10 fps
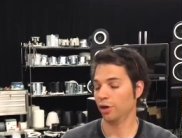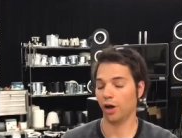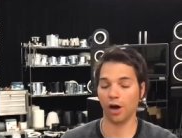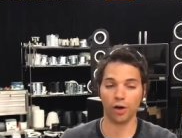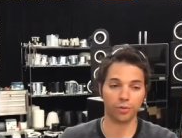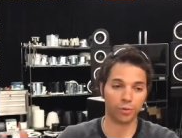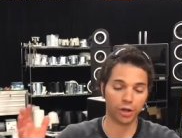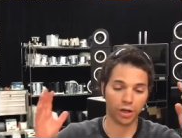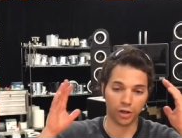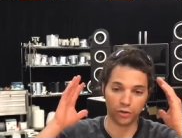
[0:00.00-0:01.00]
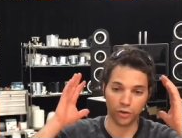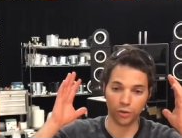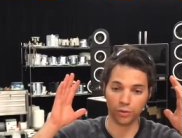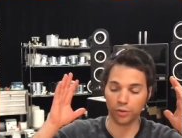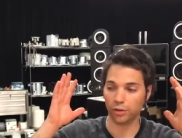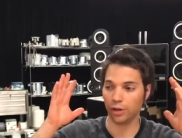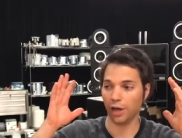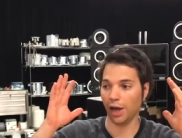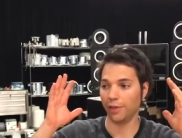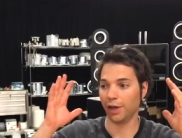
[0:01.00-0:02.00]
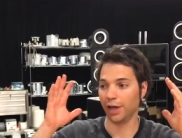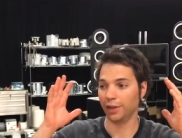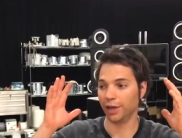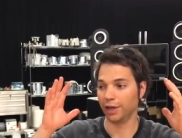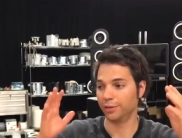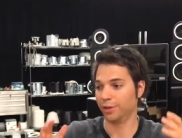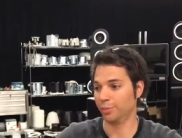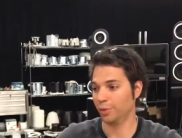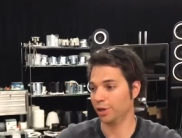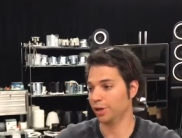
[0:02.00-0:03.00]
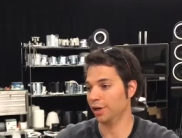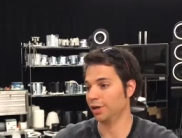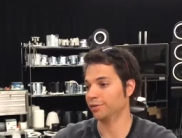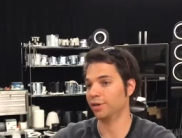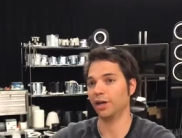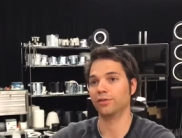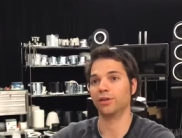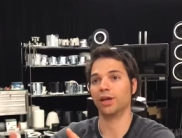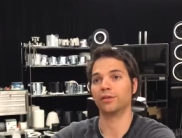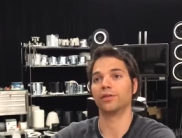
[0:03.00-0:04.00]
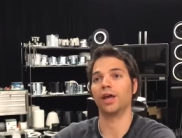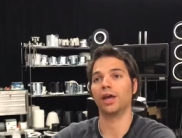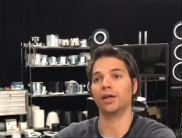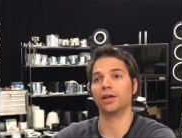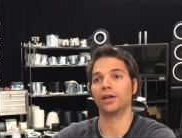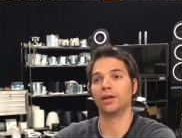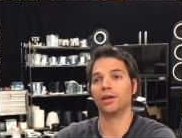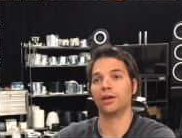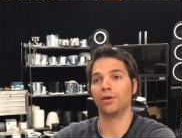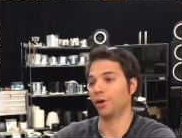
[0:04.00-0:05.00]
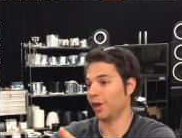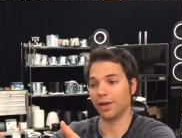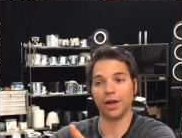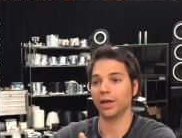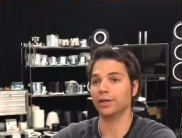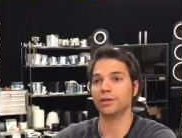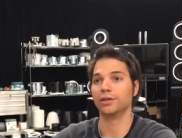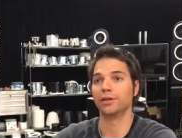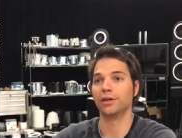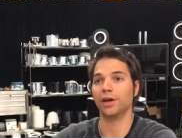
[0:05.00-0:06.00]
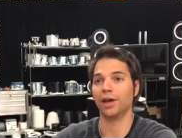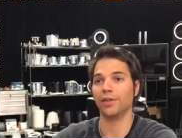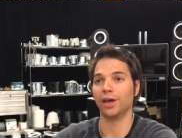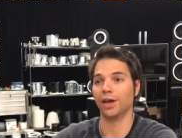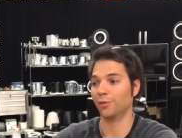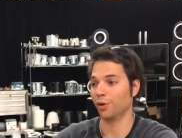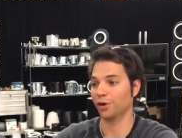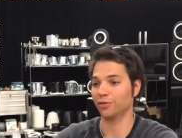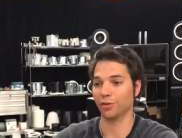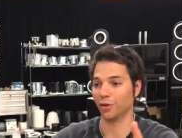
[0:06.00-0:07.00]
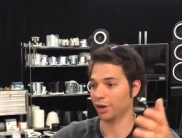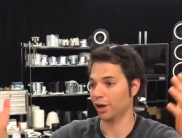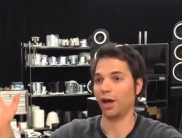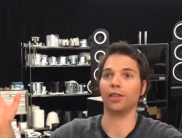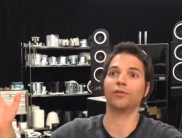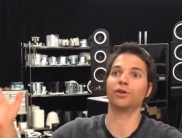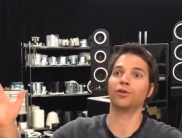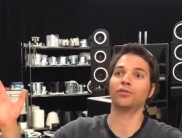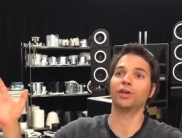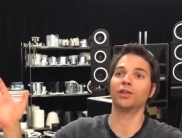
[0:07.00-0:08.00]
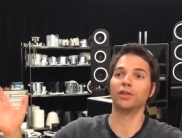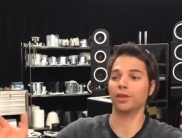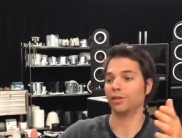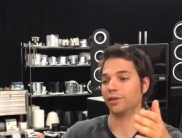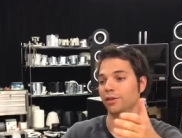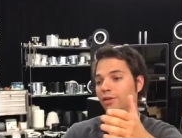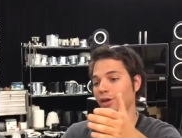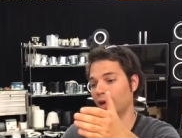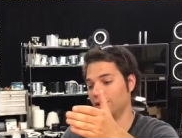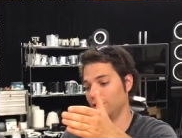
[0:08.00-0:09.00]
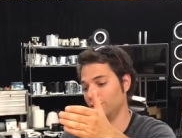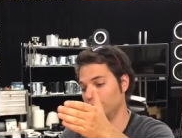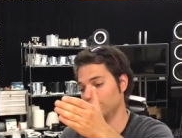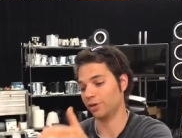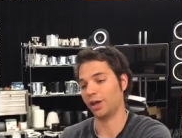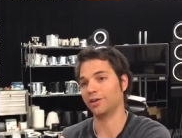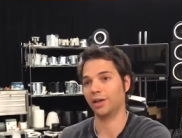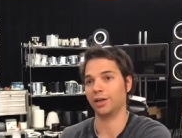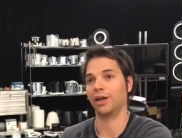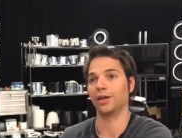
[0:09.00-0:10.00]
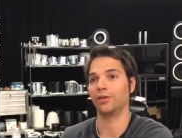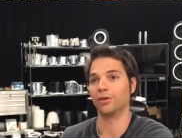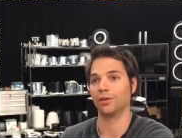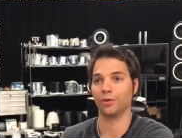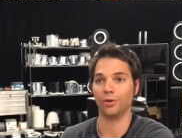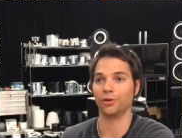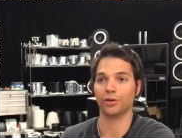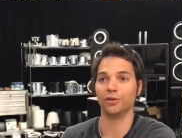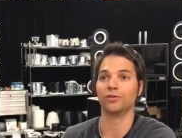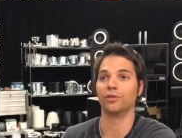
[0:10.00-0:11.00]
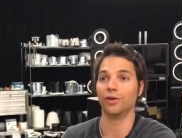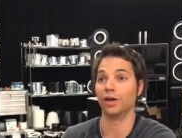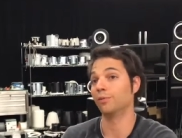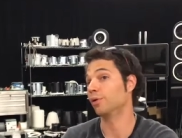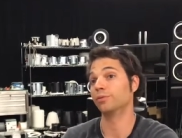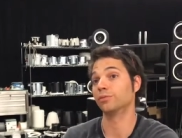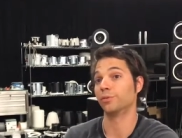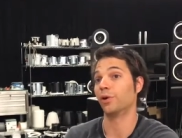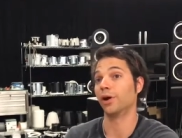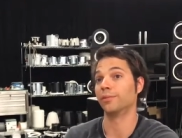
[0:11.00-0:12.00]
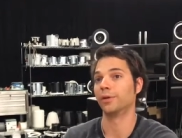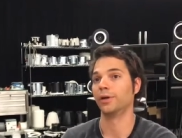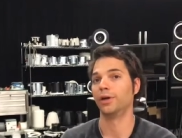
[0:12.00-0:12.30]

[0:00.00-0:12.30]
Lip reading: Oh, what are you gonna do? And they put it on stage the next day or that night, and it works, and they're like, I love QSC. Then you just got a dedicated, loyal QSC fan. He won't depart.